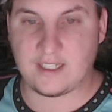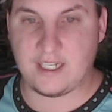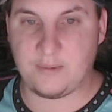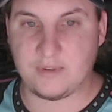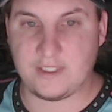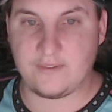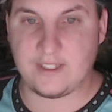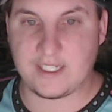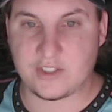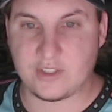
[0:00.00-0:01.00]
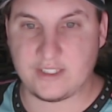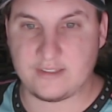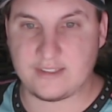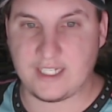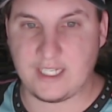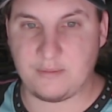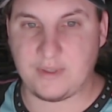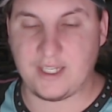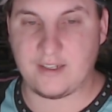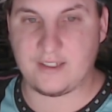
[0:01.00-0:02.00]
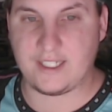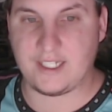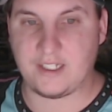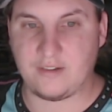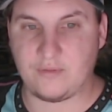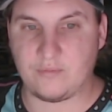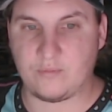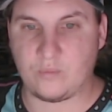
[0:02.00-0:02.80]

can't believe they actually came out and